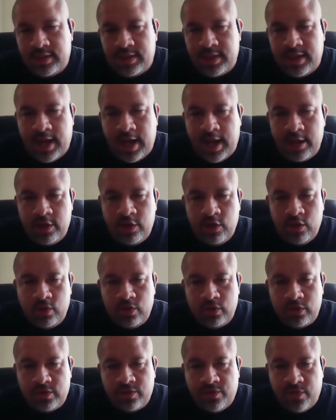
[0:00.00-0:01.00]
that I
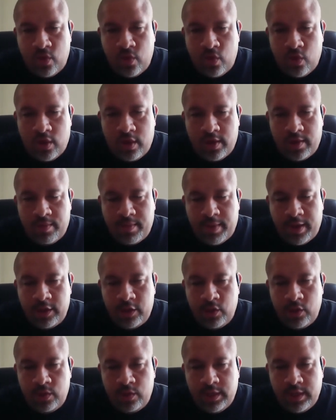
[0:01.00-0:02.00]
use for my
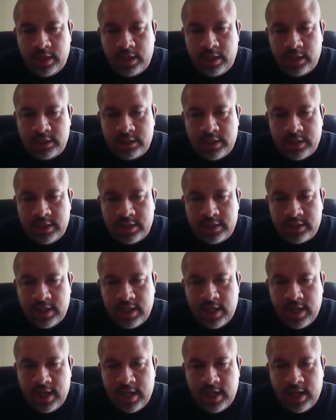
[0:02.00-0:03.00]
due diligence
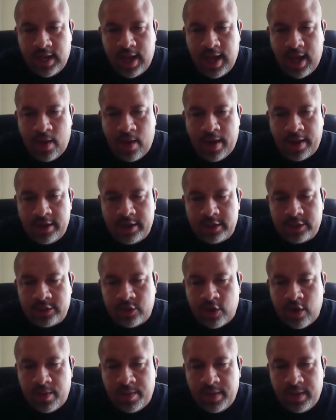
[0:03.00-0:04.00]
and how I
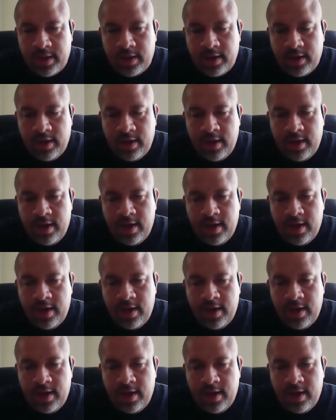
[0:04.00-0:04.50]
determine